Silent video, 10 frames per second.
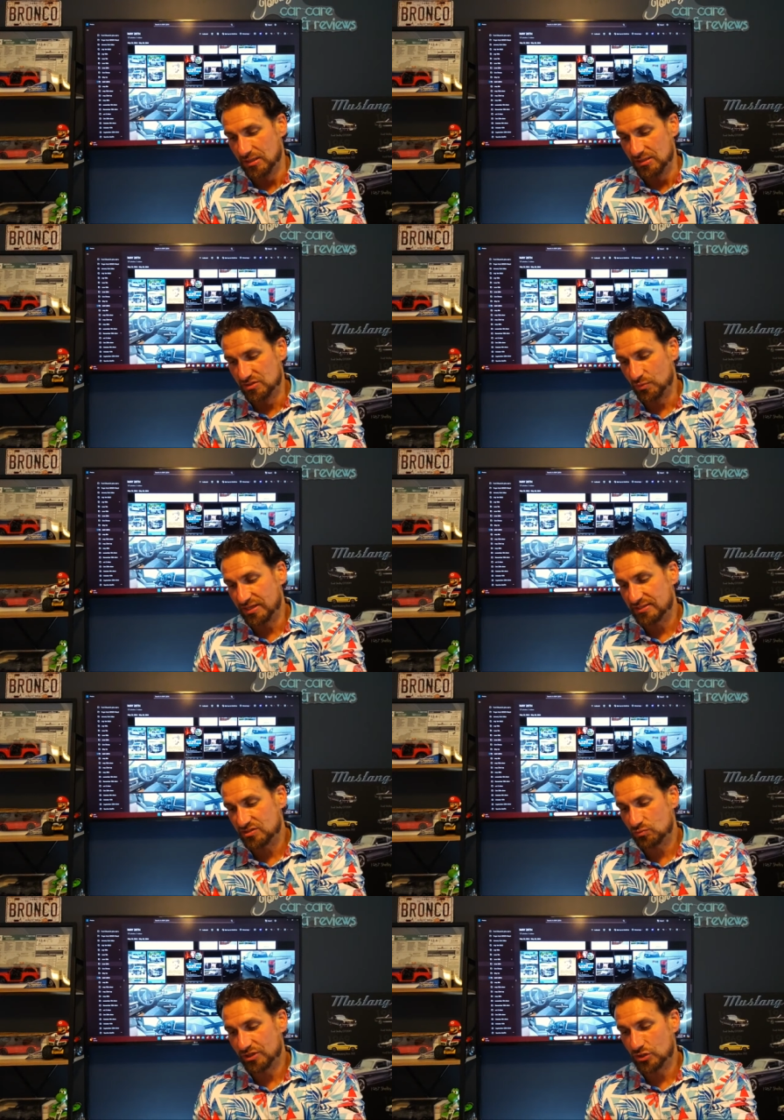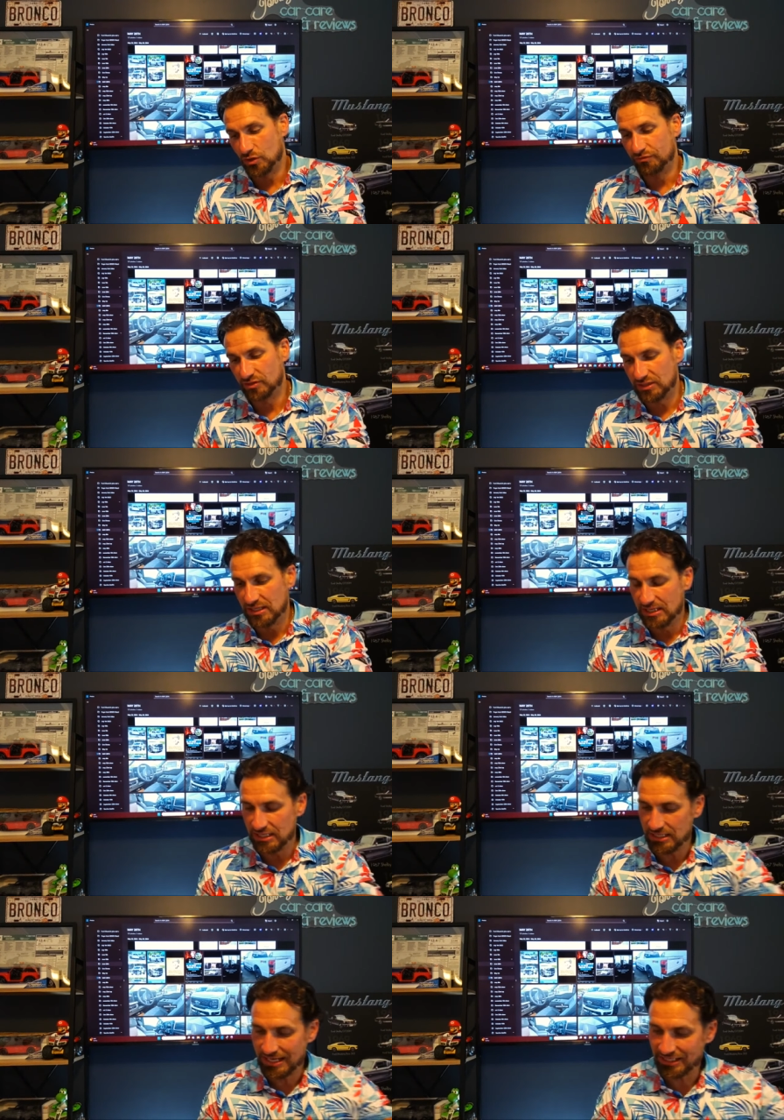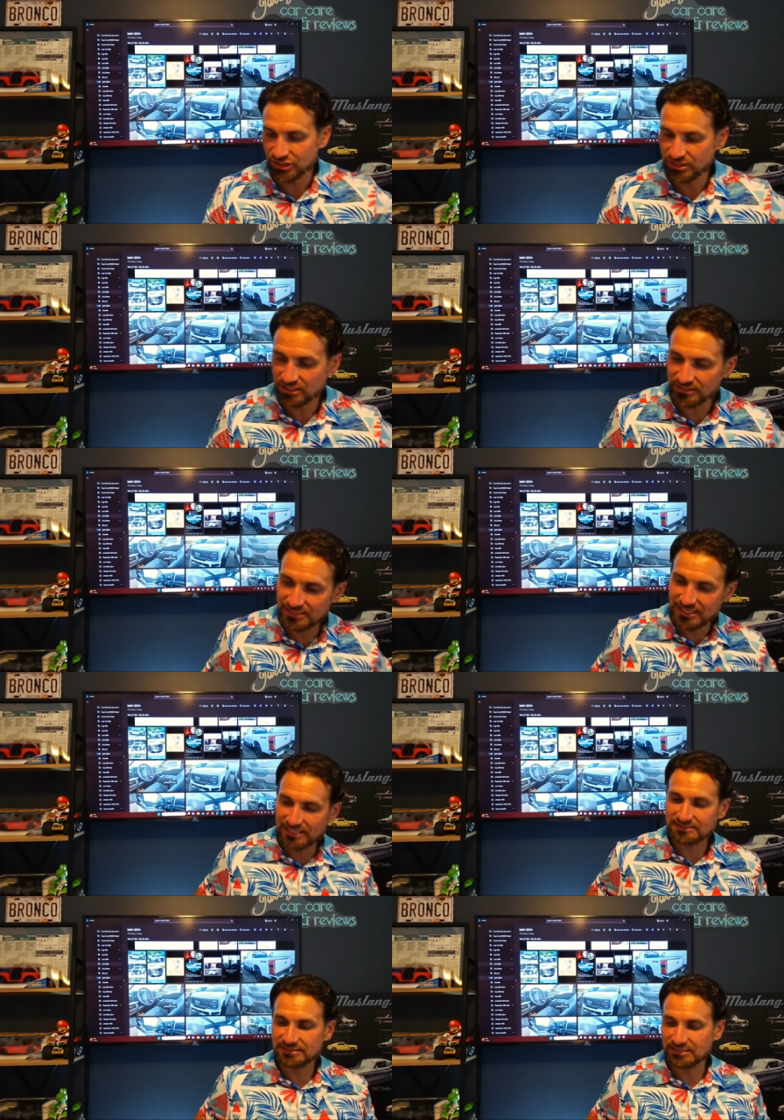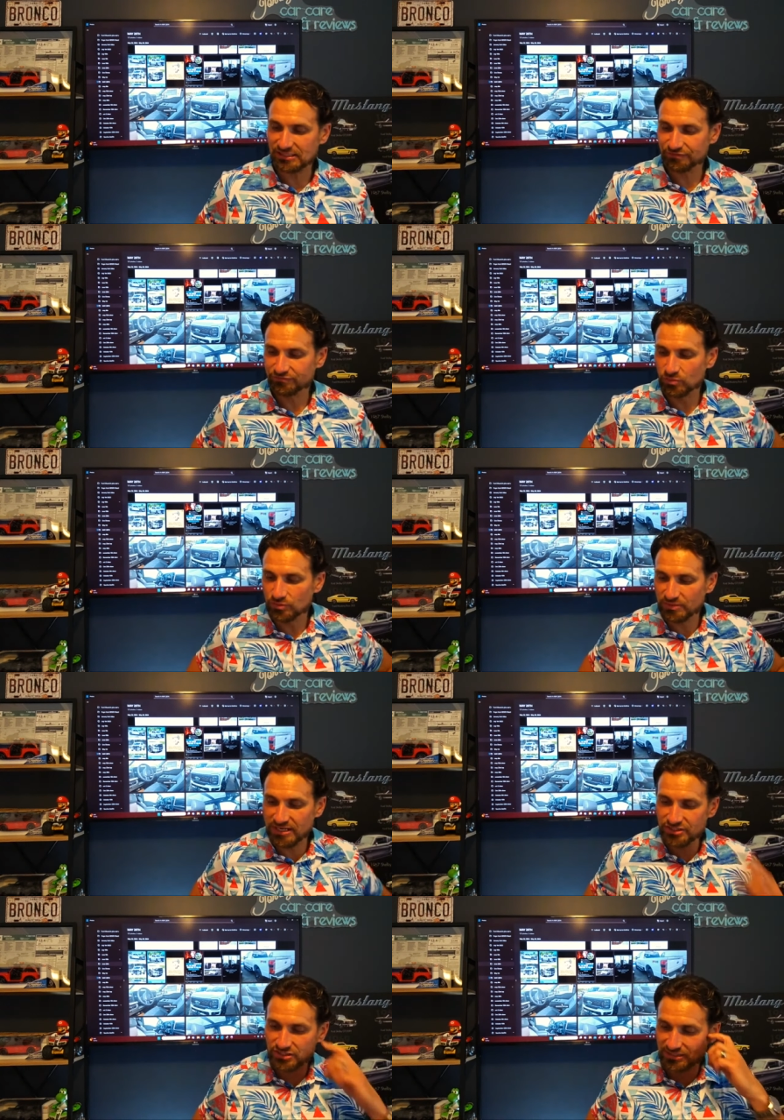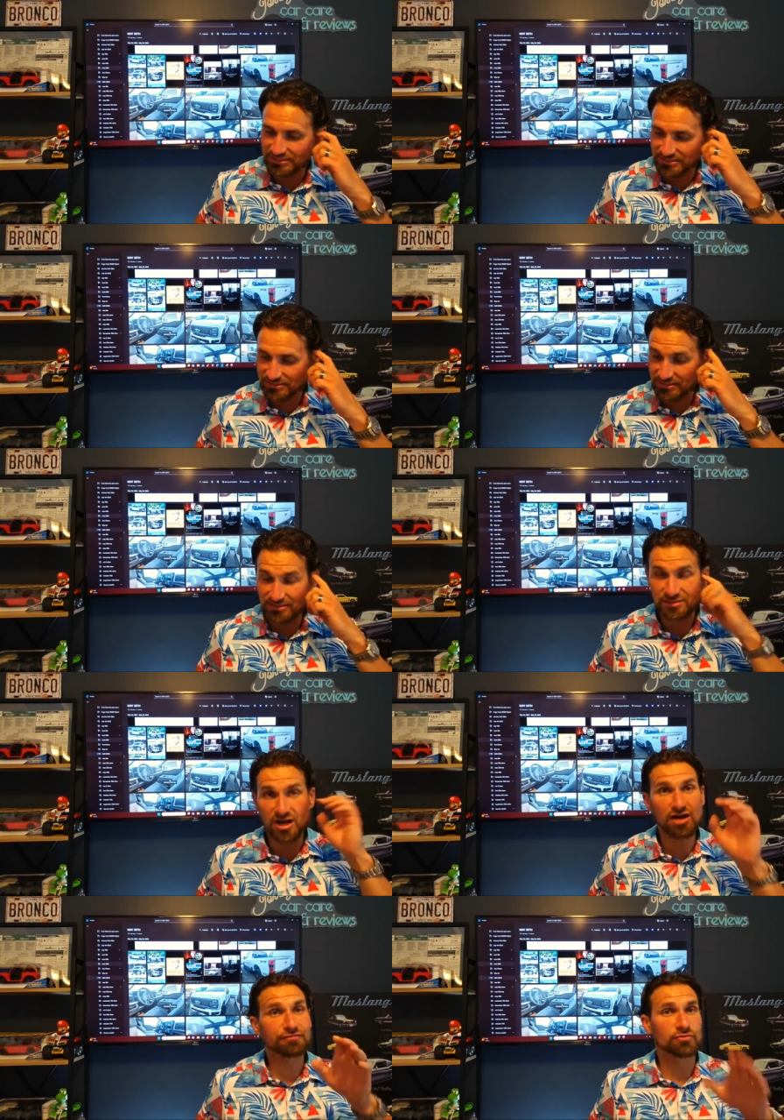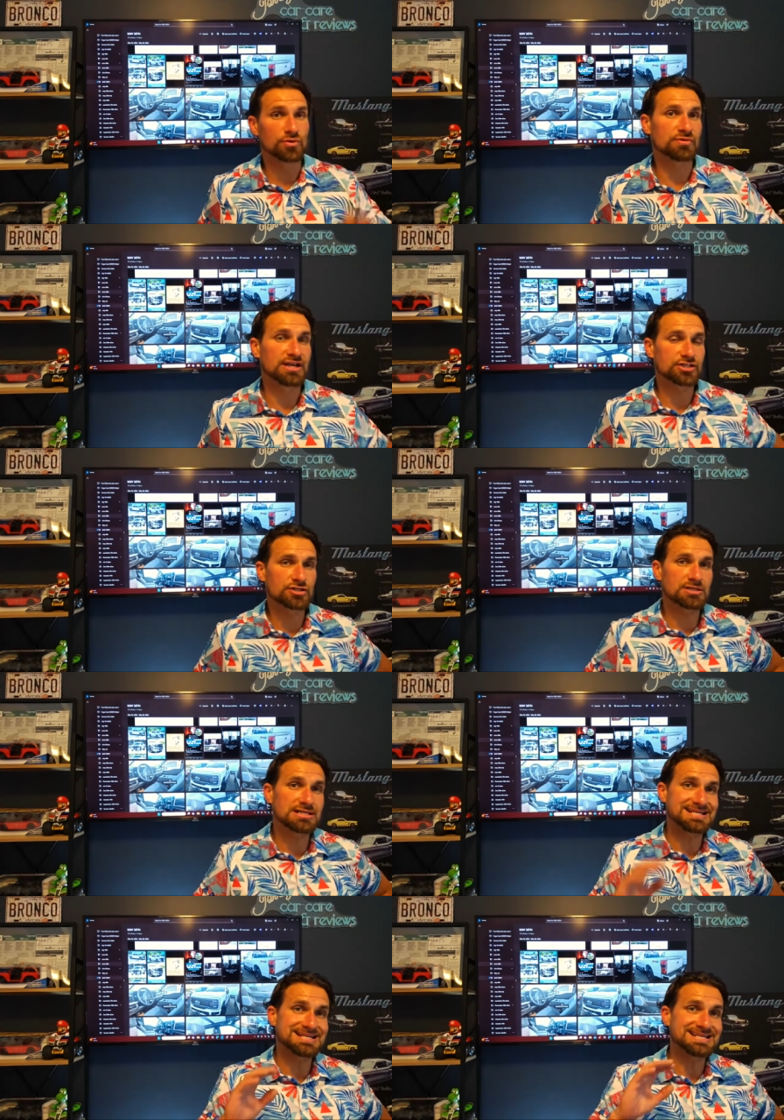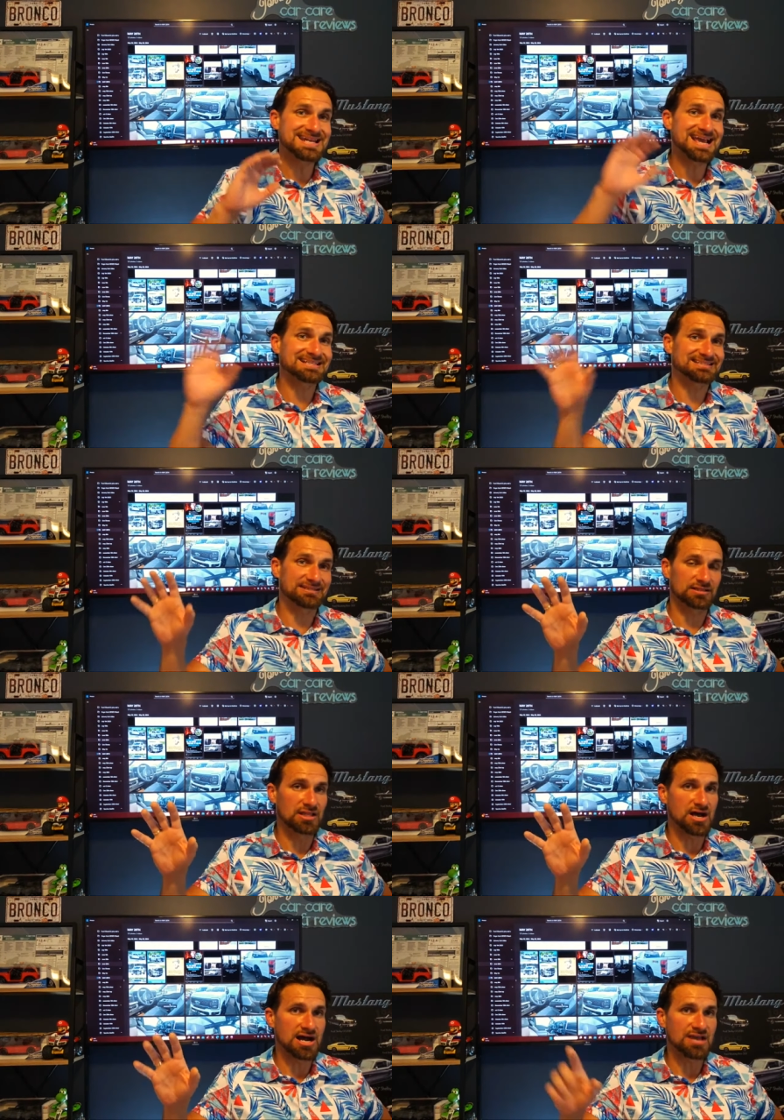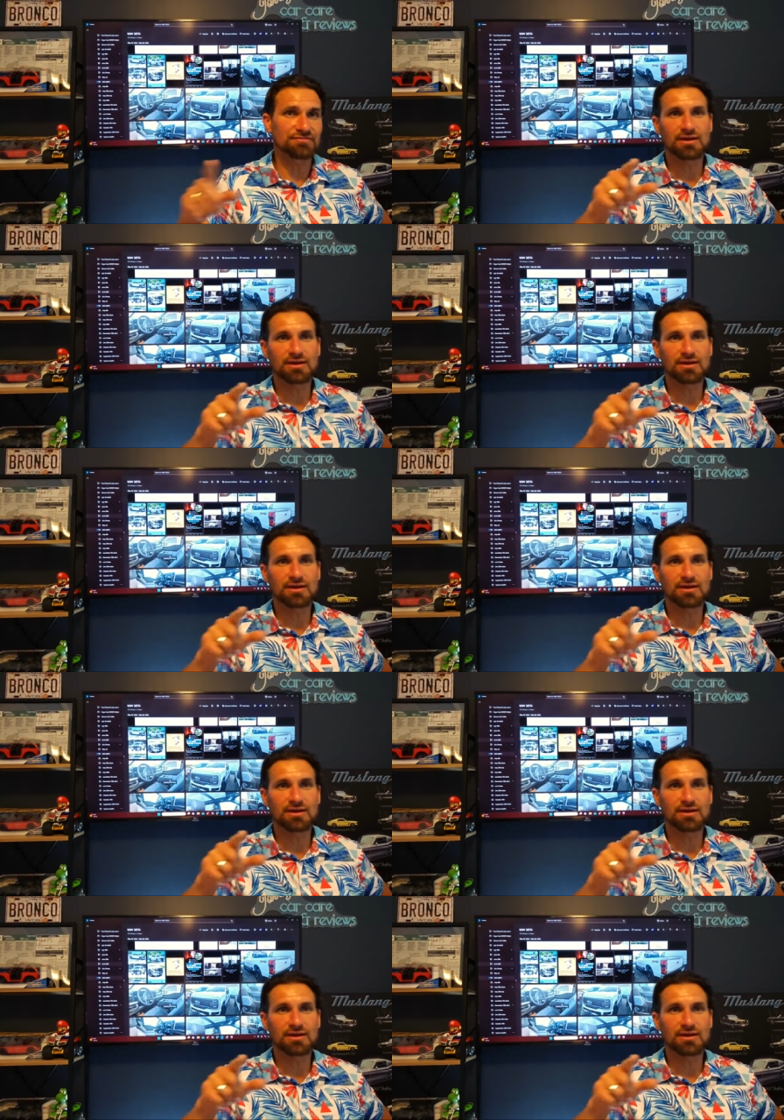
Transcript: So we need to switch over. I actually think that uh, Ford Ranger, let's talk Ford Ranger next live.